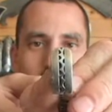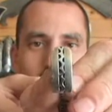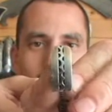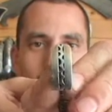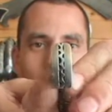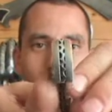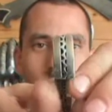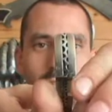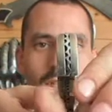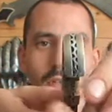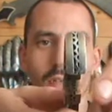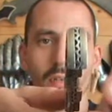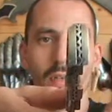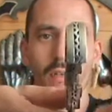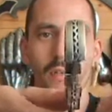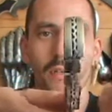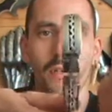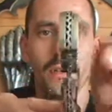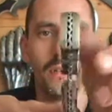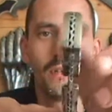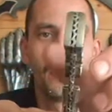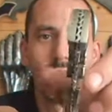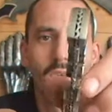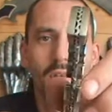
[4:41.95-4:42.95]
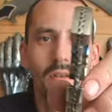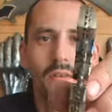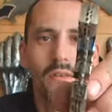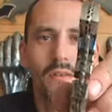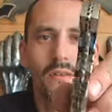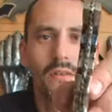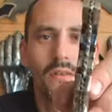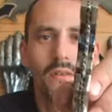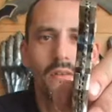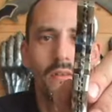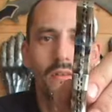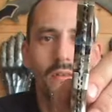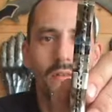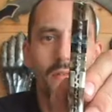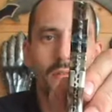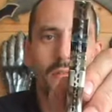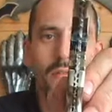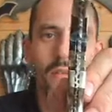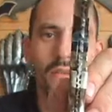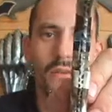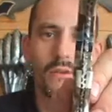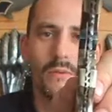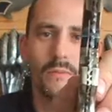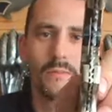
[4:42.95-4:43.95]
blade.
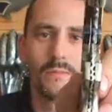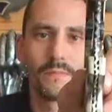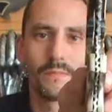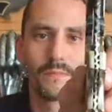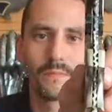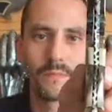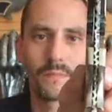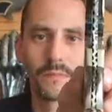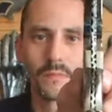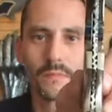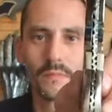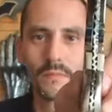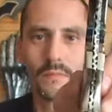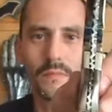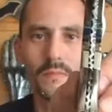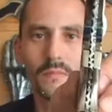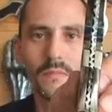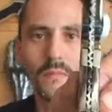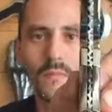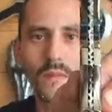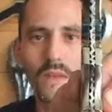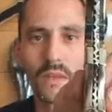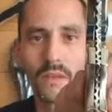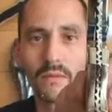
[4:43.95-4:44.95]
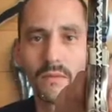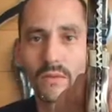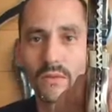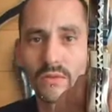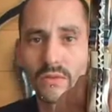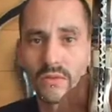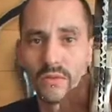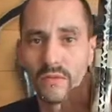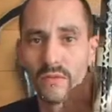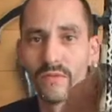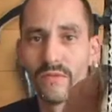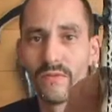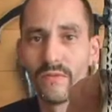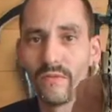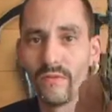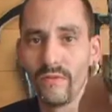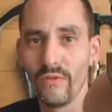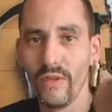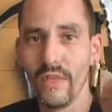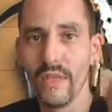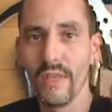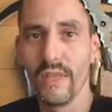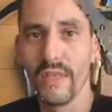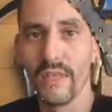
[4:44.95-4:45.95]
So it was
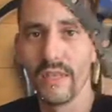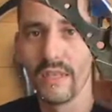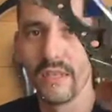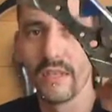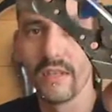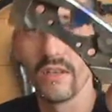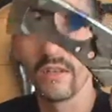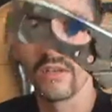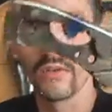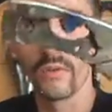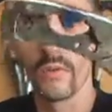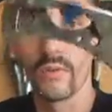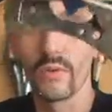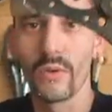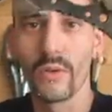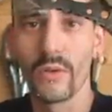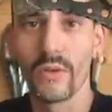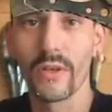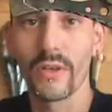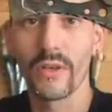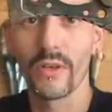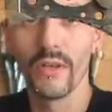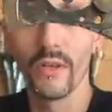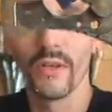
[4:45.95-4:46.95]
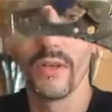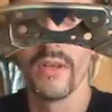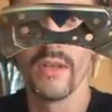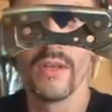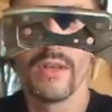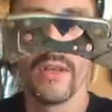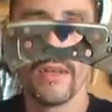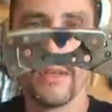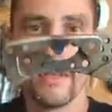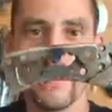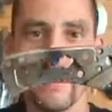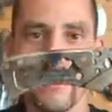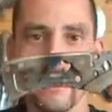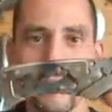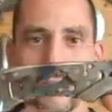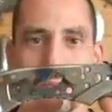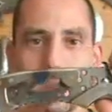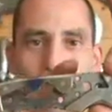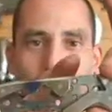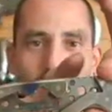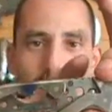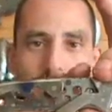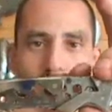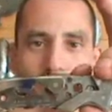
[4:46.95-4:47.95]
really a lot of work. The
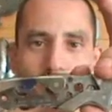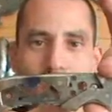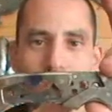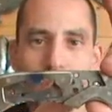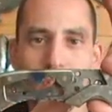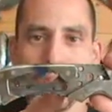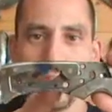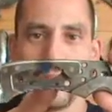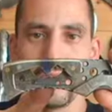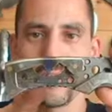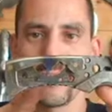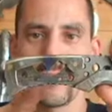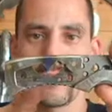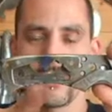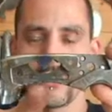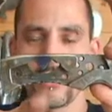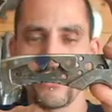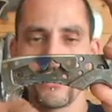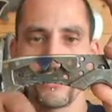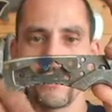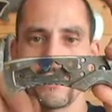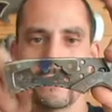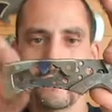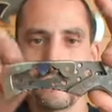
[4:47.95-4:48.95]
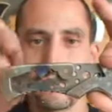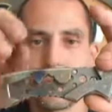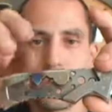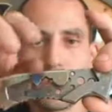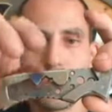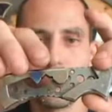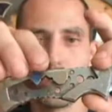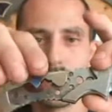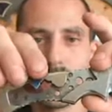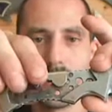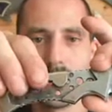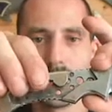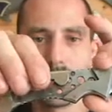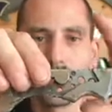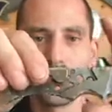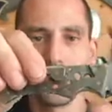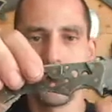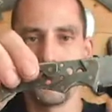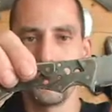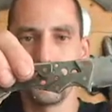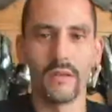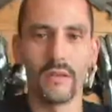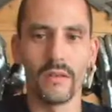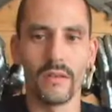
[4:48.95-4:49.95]
spaces here are just for optics.
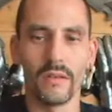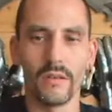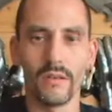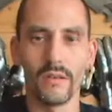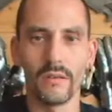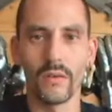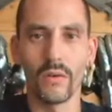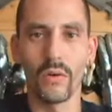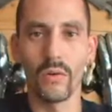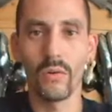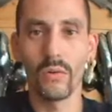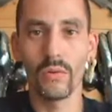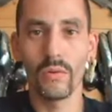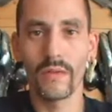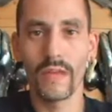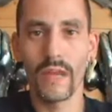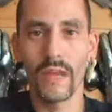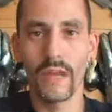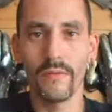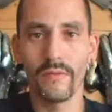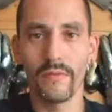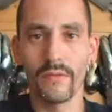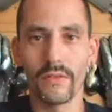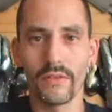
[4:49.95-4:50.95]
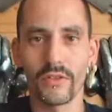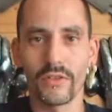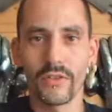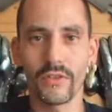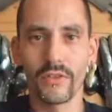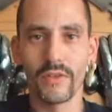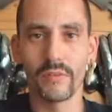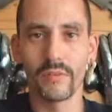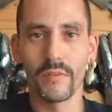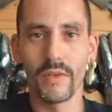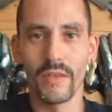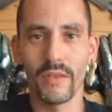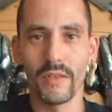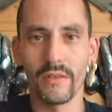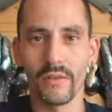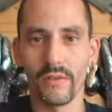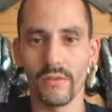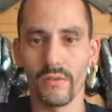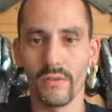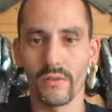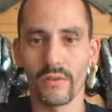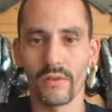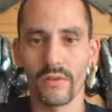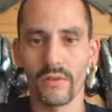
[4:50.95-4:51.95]
The whole knife is just made to
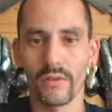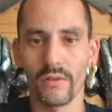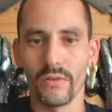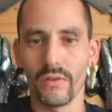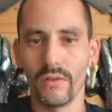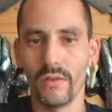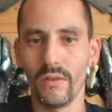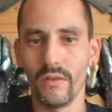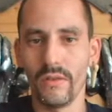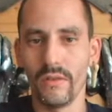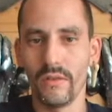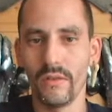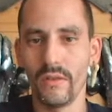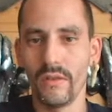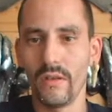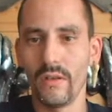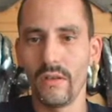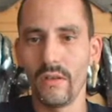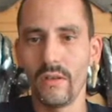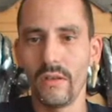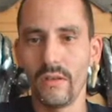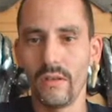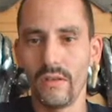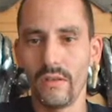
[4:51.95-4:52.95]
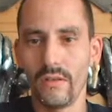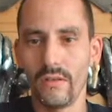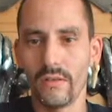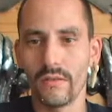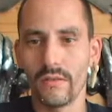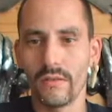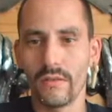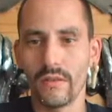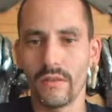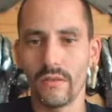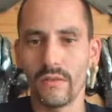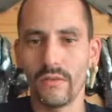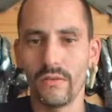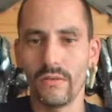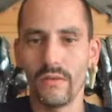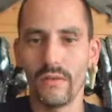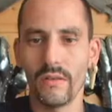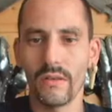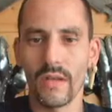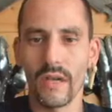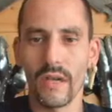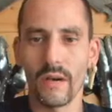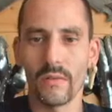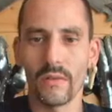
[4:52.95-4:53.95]
look good. So
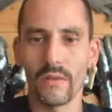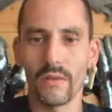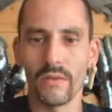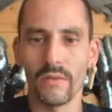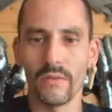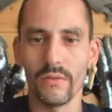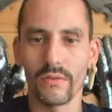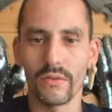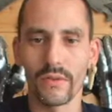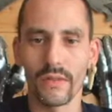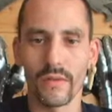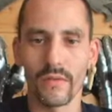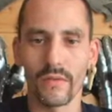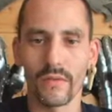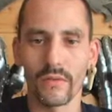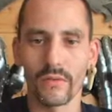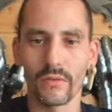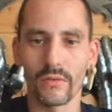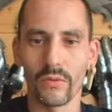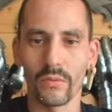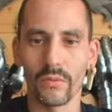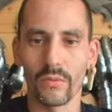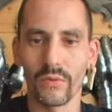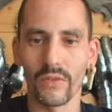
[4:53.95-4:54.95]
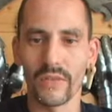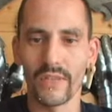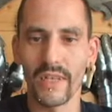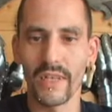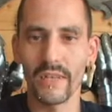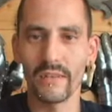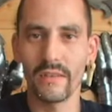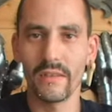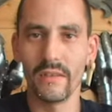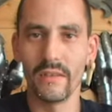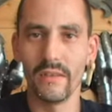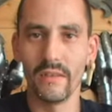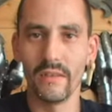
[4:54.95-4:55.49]
I wanted to do something to present,